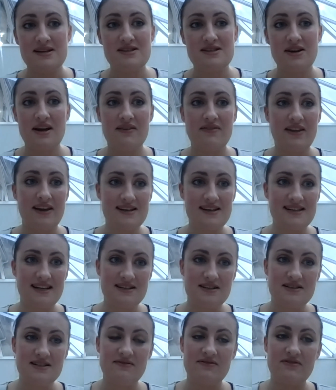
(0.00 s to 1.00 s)
So if they send
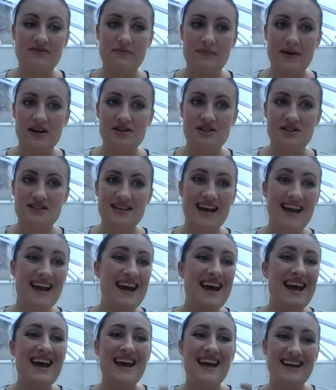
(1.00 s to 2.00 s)
us information, say,
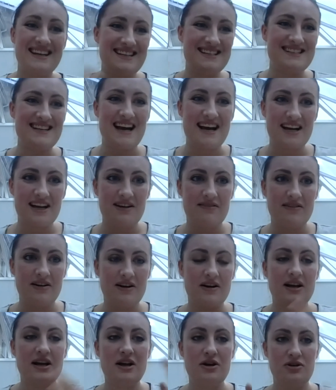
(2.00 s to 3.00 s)
is this
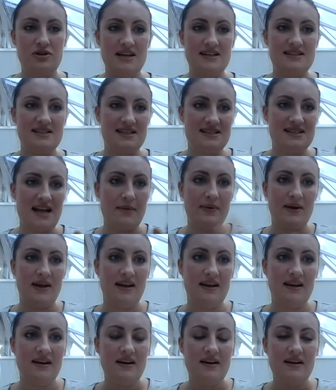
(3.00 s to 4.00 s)
accurate, is this
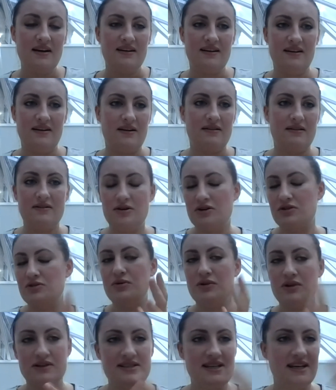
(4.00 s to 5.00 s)
nappy, you know, good
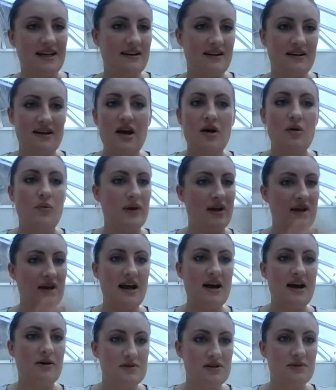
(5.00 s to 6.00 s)
quality, and we can
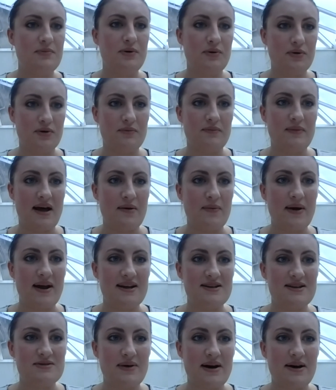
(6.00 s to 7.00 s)
help support them that way
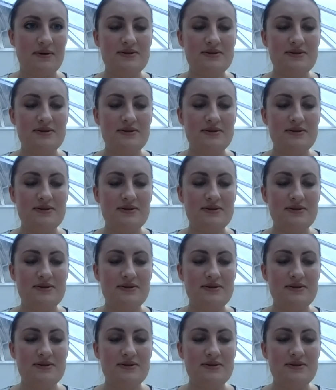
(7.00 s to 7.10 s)
as well.